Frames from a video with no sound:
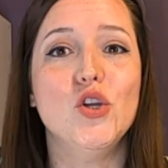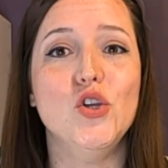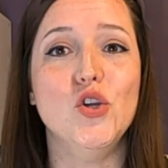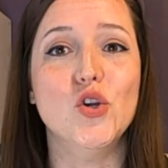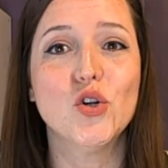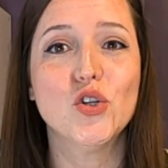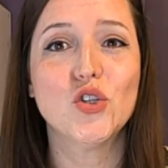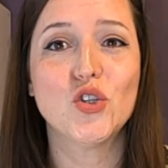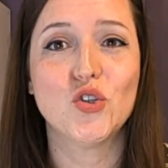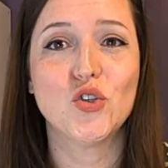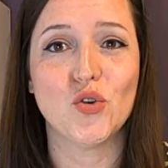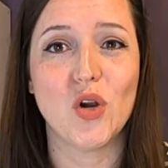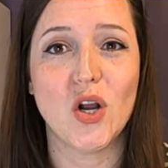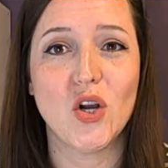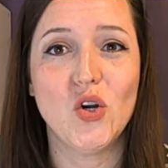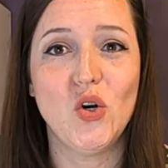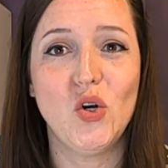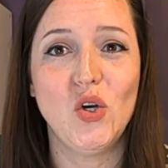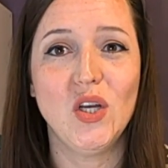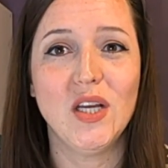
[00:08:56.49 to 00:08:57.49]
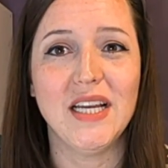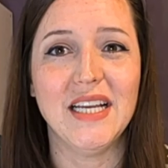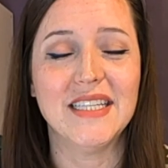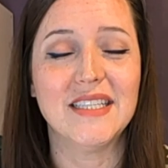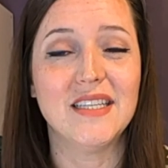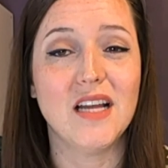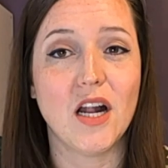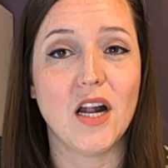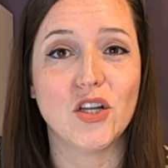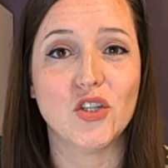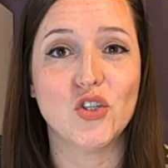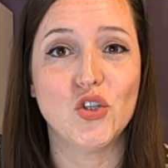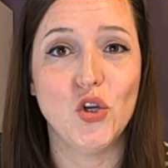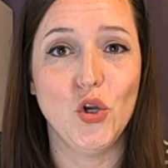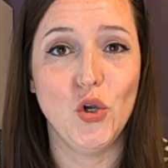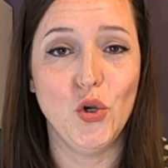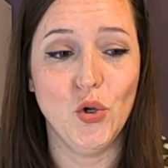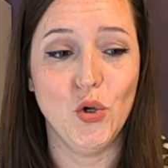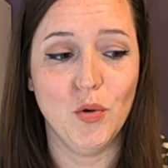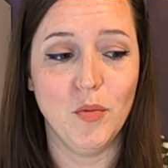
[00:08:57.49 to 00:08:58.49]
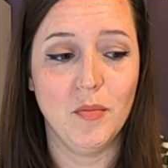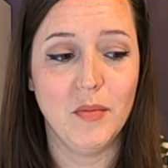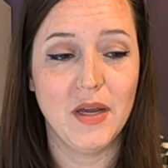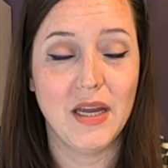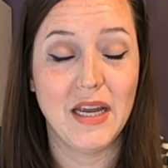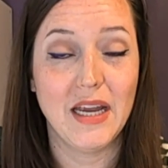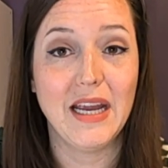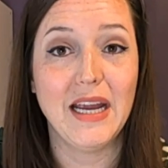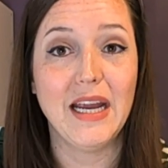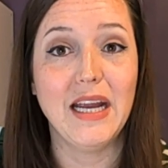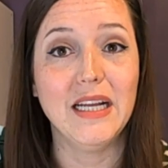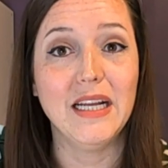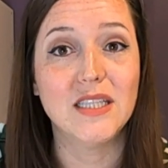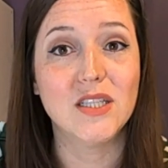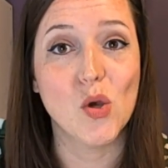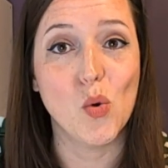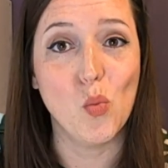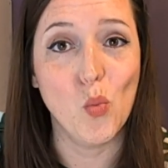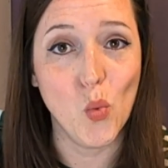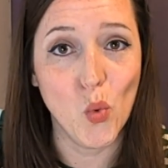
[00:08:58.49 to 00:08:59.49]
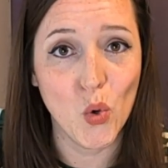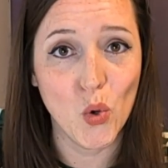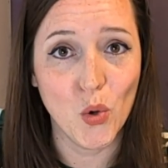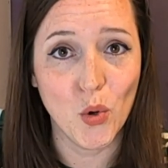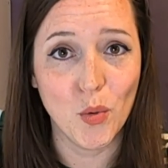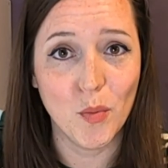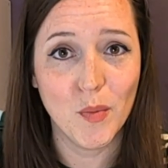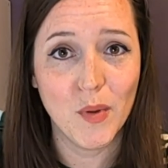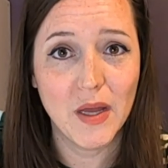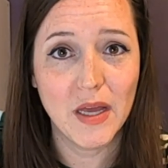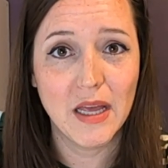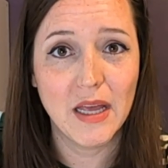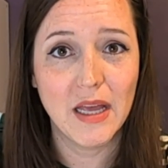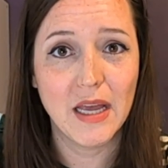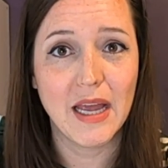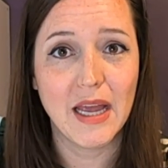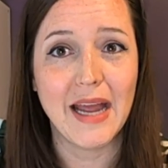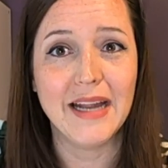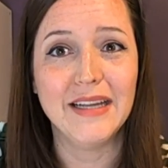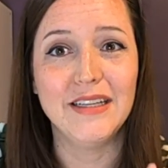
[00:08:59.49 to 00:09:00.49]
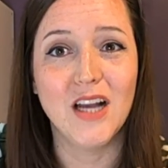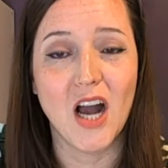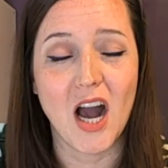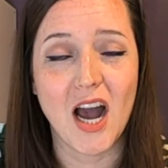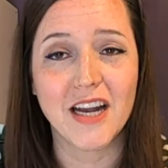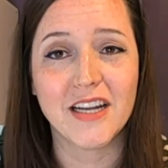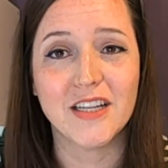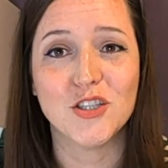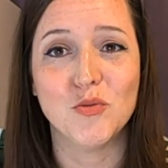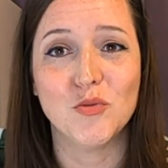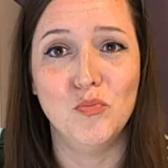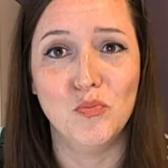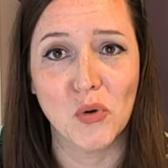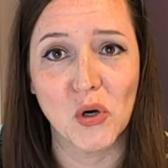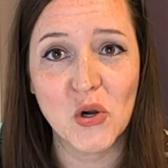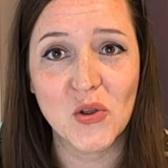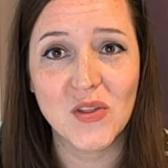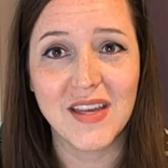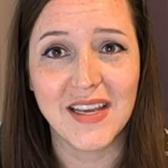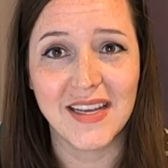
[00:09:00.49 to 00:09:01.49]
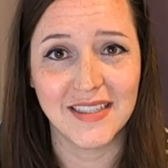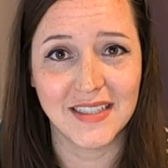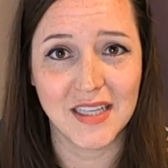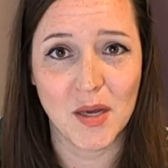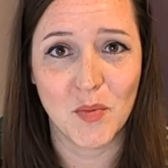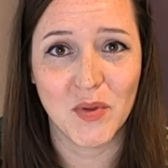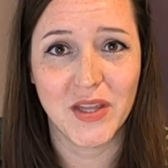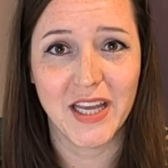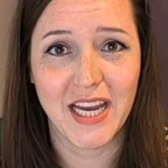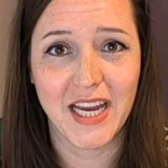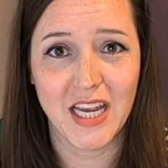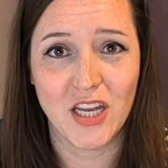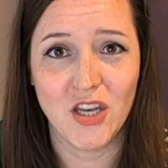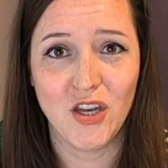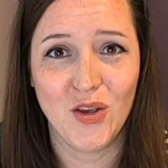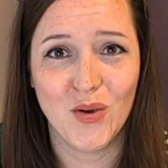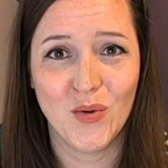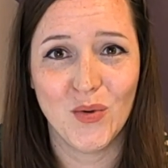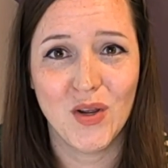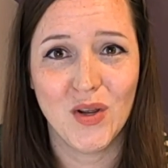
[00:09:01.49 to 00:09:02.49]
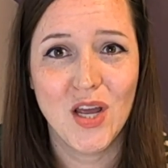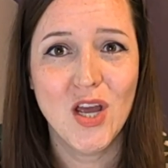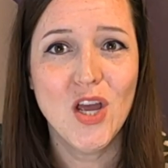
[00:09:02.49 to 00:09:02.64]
Your struggle is not a tomb, it's a womb, and God is birthing something in you.